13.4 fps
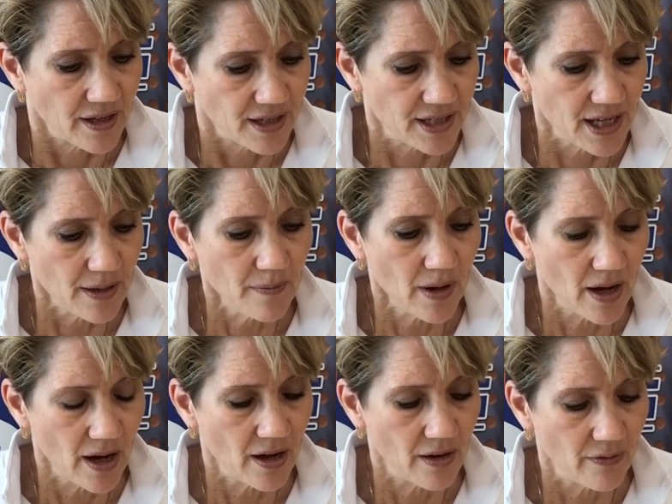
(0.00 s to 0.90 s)
Some
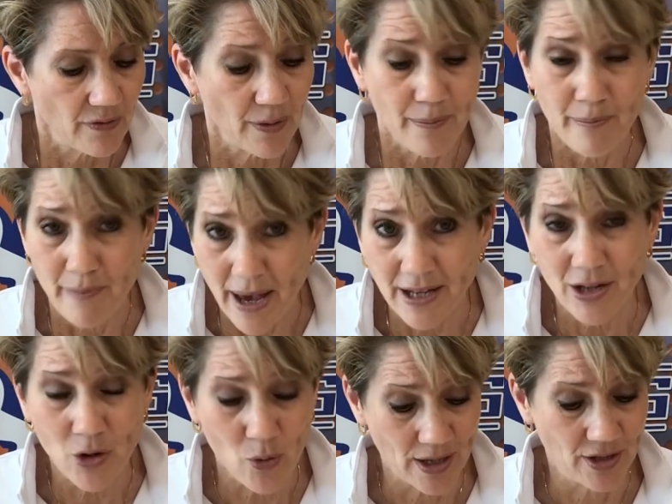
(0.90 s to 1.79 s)
of the
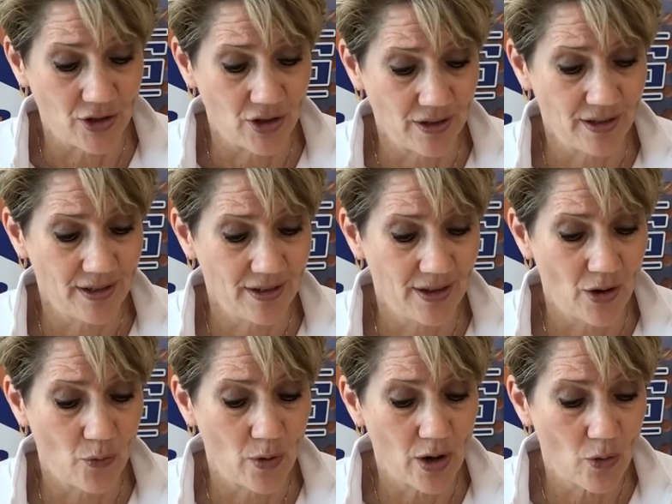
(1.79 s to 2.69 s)
many questions
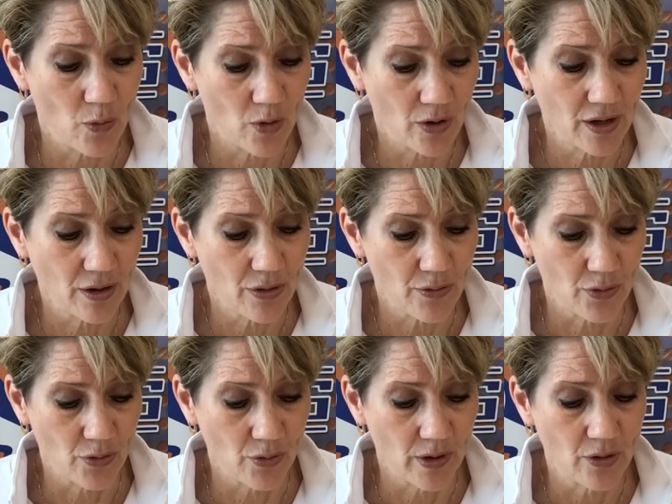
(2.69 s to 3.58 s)
that we are working
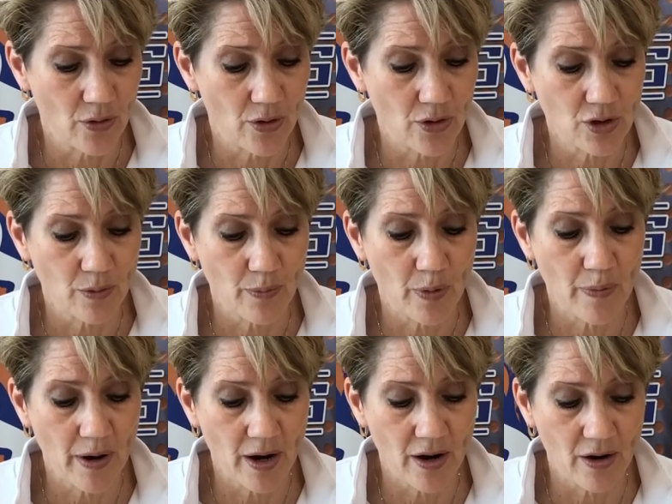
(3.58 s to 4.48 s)
through in order to
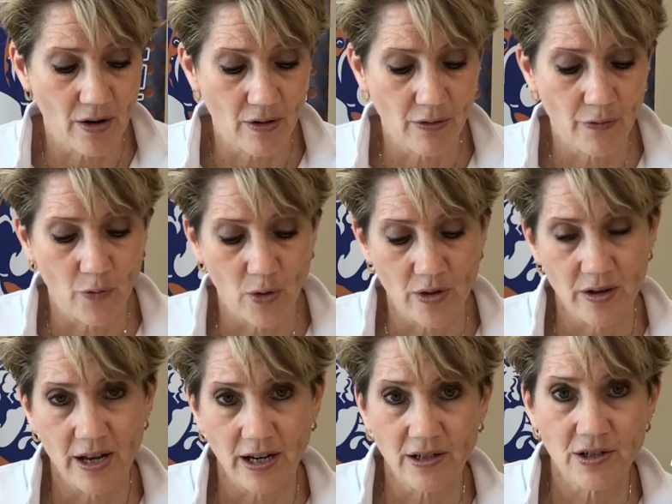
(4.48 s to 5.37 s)
prepare for the
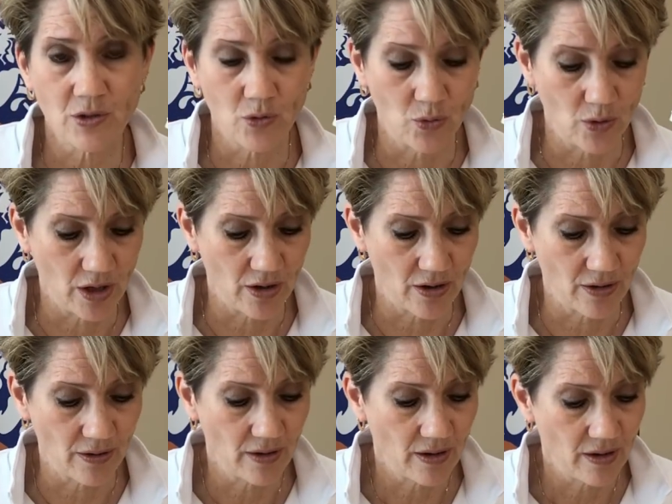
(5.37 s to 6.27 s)
next school
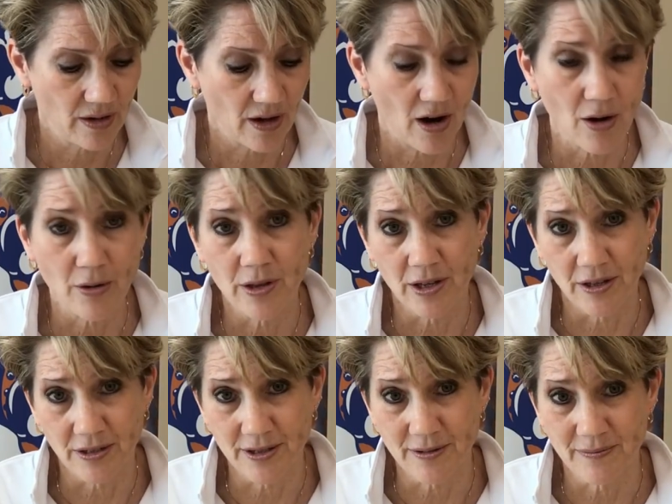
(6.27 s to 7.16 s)
year are
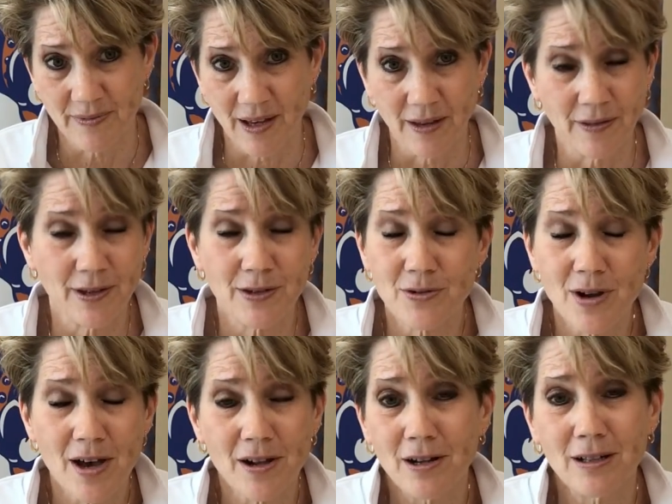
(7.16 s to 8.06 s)
these, and these are
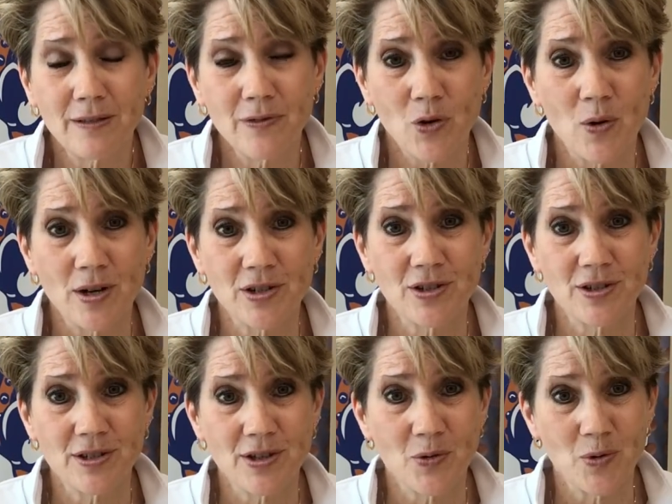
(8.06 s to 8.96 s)
not all of the
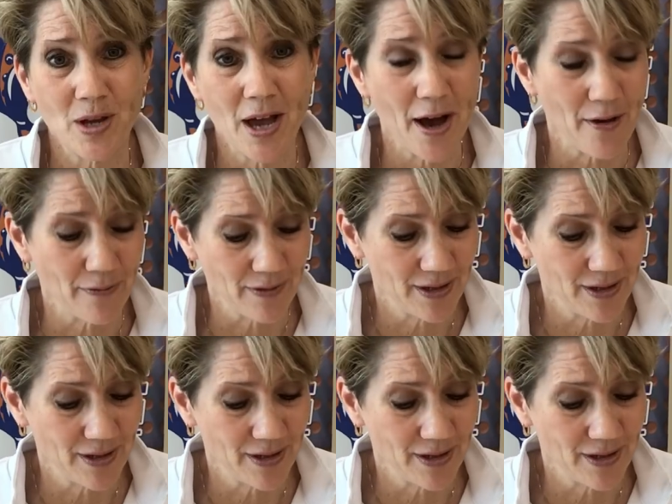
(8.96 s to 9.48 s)
questions that we have.